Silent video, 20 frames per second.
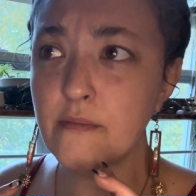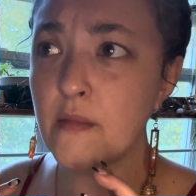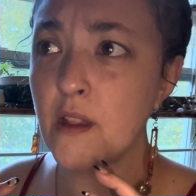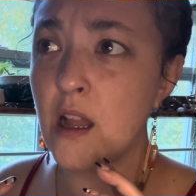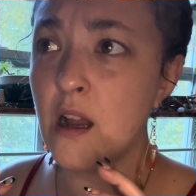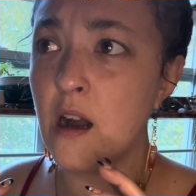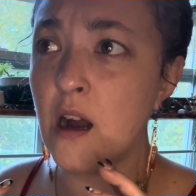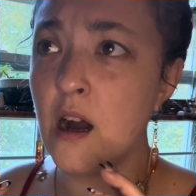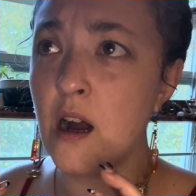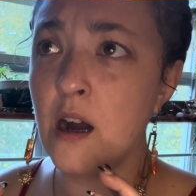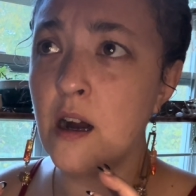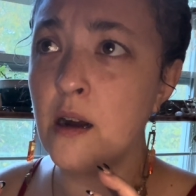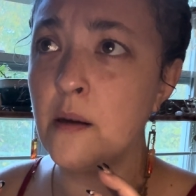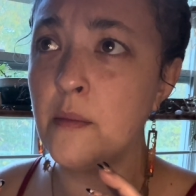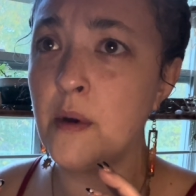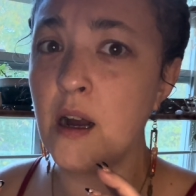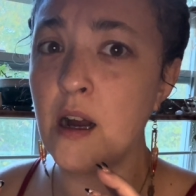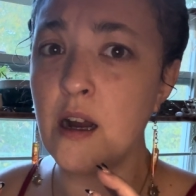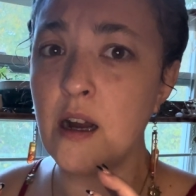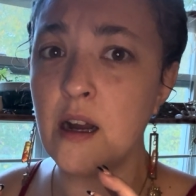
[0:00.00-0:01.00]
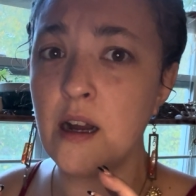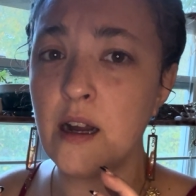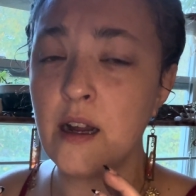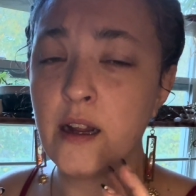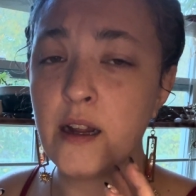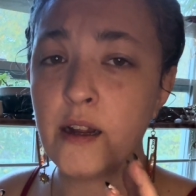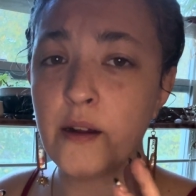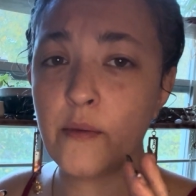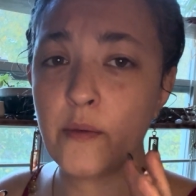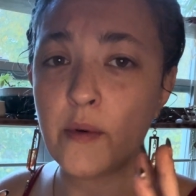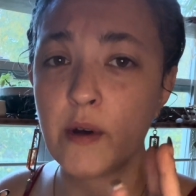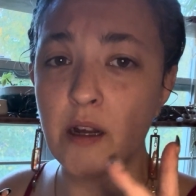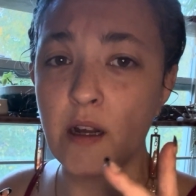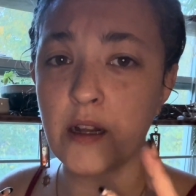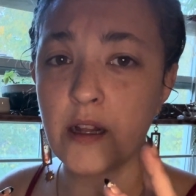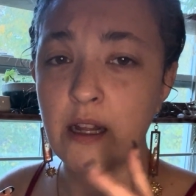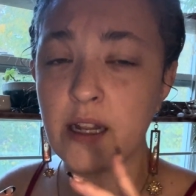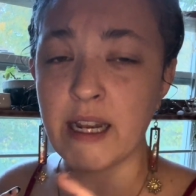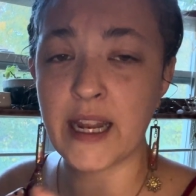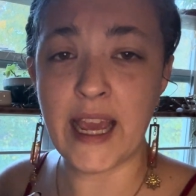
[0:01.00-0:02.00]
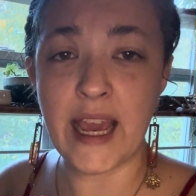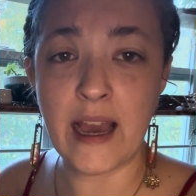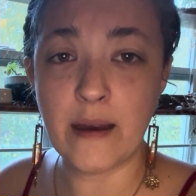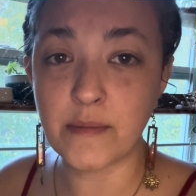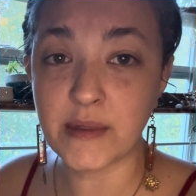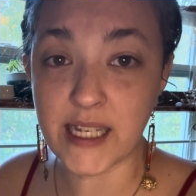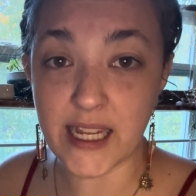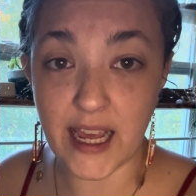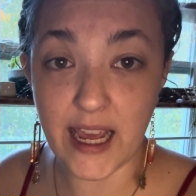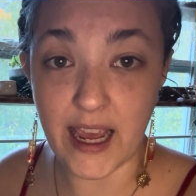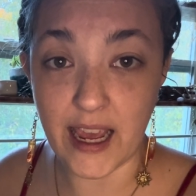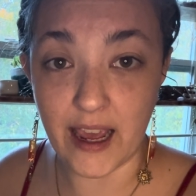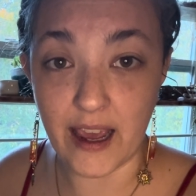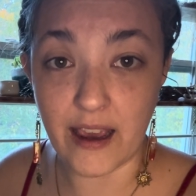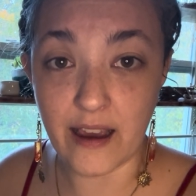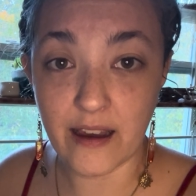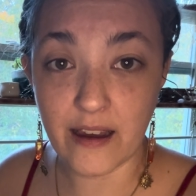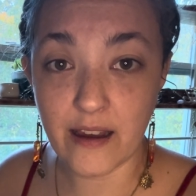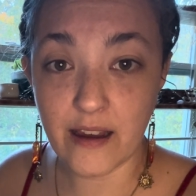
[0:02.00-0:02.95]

an EMT.